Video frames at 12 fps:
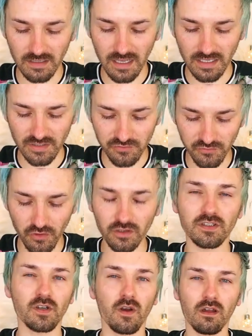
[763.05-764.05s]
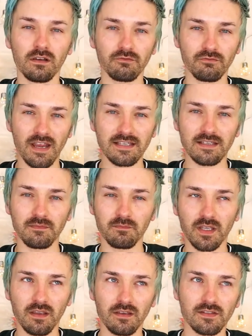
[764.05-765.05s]
I struggle to call it resin
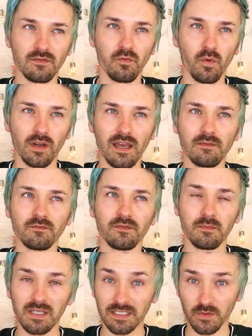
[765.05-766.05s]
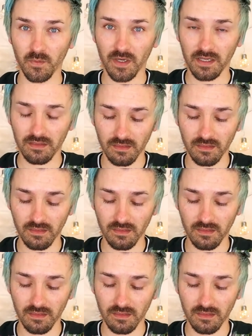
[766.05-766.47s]
because of what I'm familiar with.